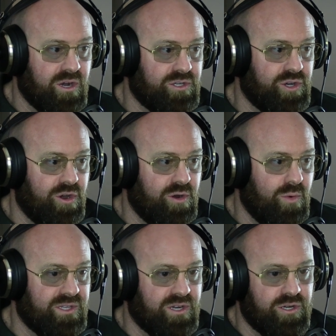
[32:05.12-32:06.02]
our churn?
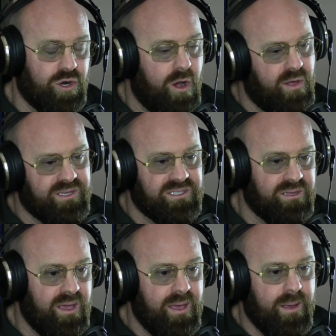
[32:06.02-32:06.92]
All these
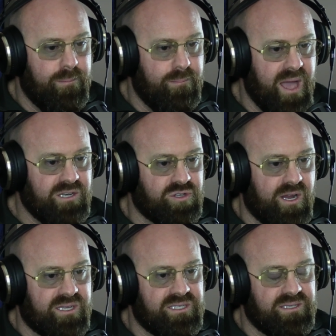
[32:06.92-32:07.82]

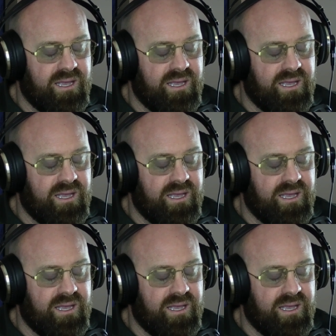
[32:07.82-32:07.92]
metrics.